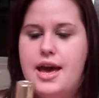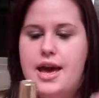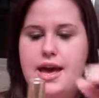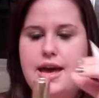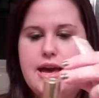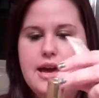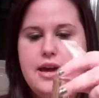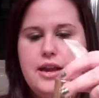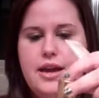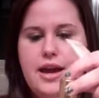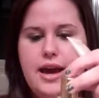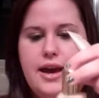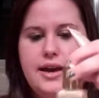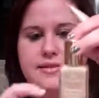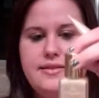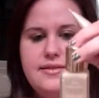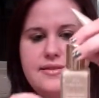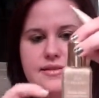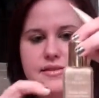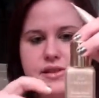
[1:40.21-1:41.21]
and
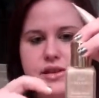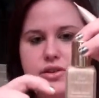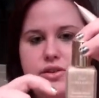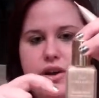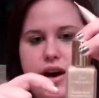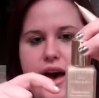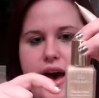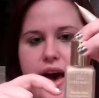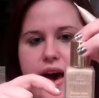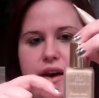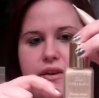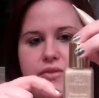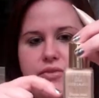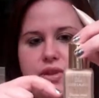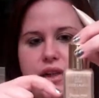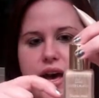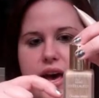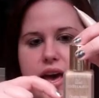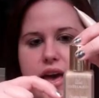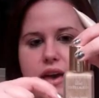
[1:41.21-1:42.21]
I still
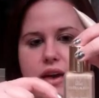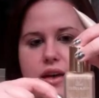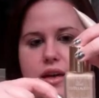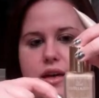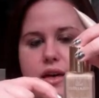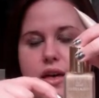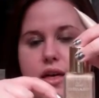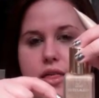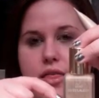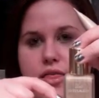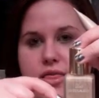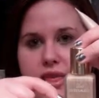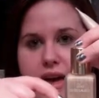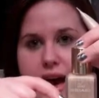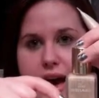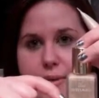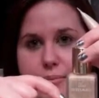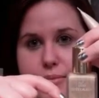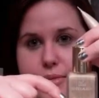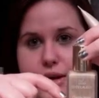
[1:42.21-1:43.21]
have like
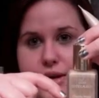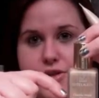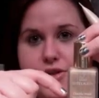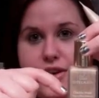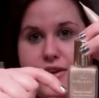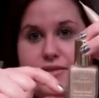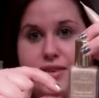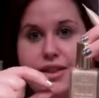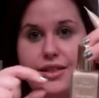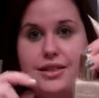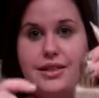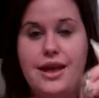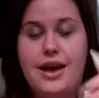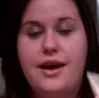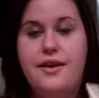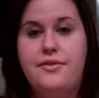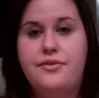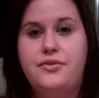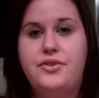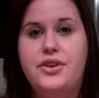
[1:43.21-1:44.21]
that much of it
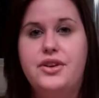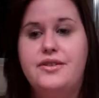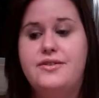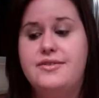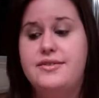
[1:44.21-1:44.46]
left.